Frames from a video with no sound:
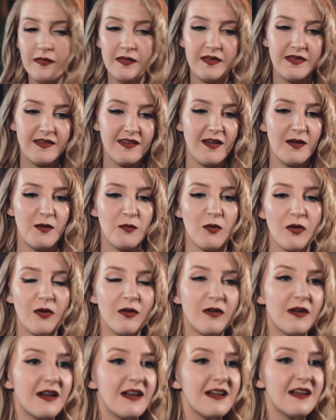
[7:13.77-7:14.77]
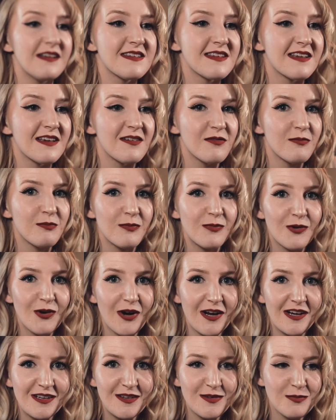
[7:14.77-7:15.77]
Tell you what, let's give
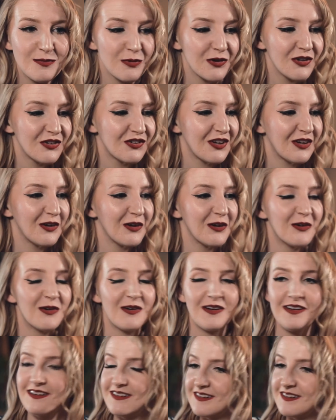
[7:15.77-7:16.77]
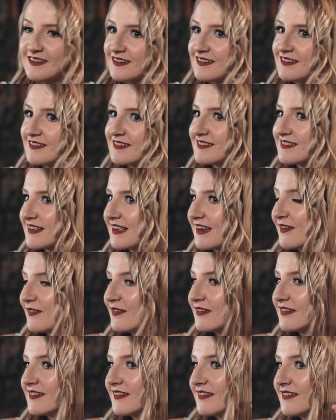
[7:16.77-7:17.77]
Granny's brush a go and see how
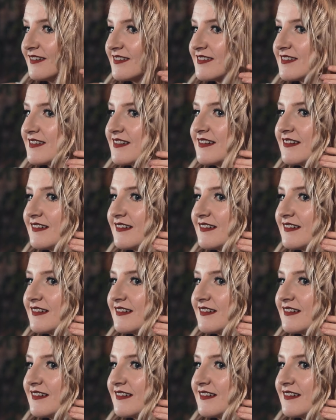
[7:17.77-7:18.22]
it does.